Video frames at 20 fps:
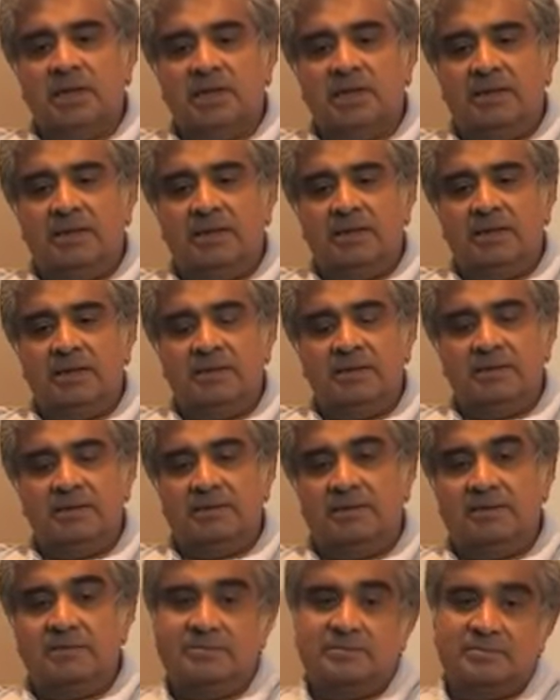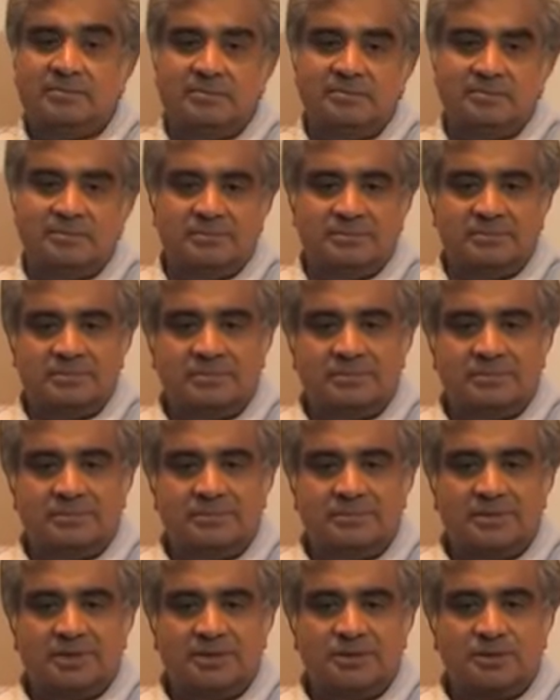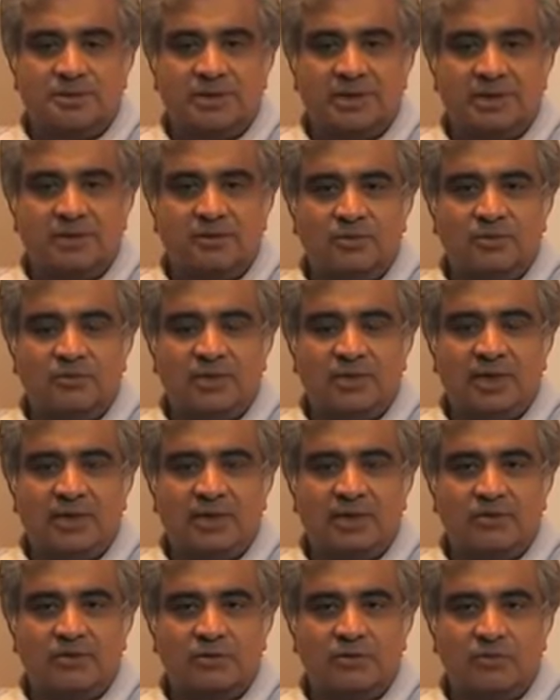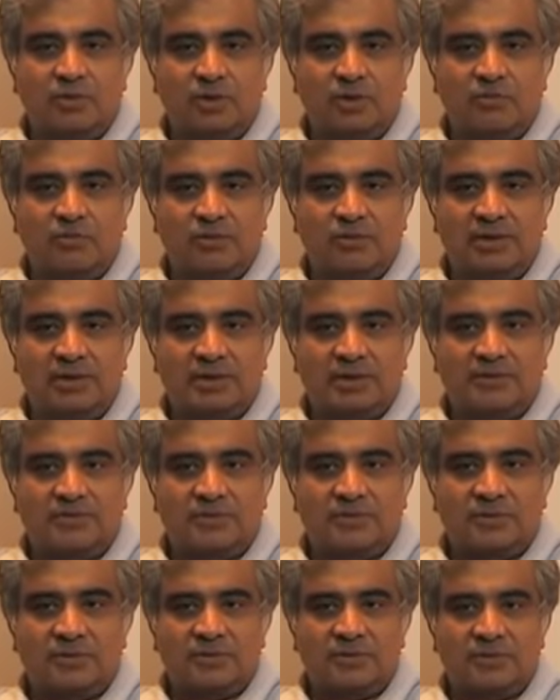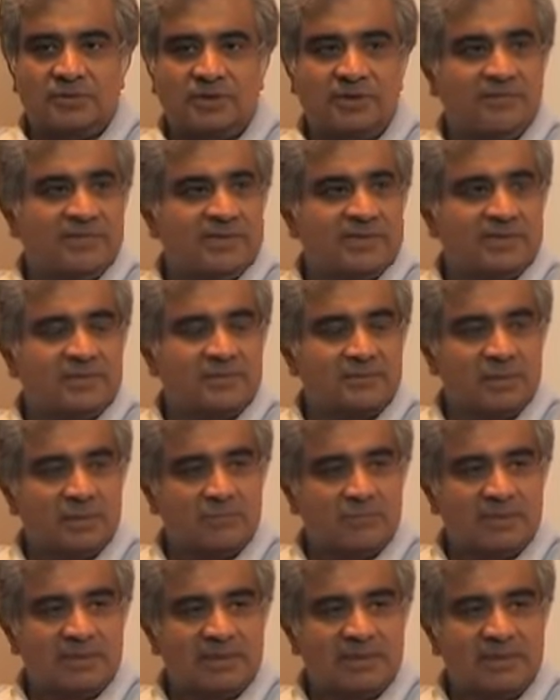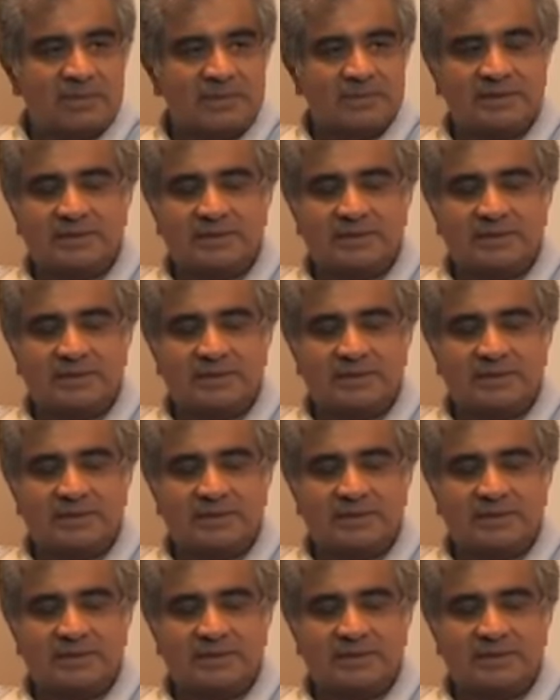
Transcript: and. Uh, just to tell we argued the Vodafone case for three weeks in Bombay.